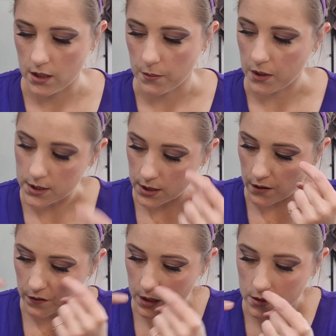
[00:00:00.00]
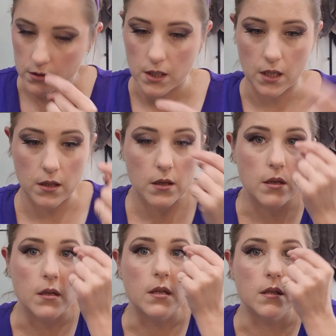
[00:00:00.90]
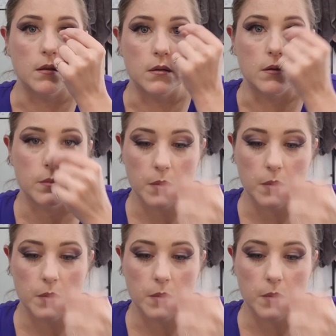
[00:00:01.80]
I'm going to see if I can do that cute little